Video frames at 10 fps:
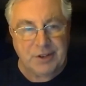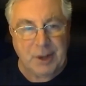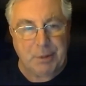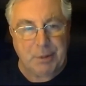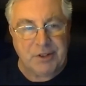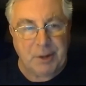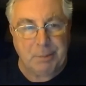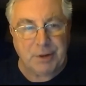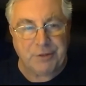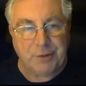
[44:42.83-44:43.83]

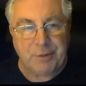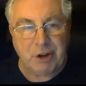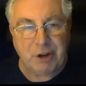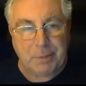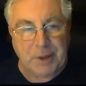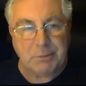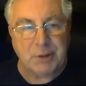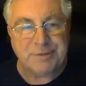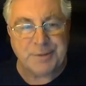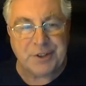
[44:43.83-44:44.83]
separate from the European
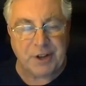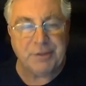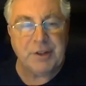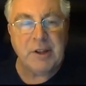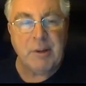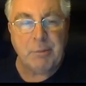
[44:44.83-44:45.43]
movement stuff,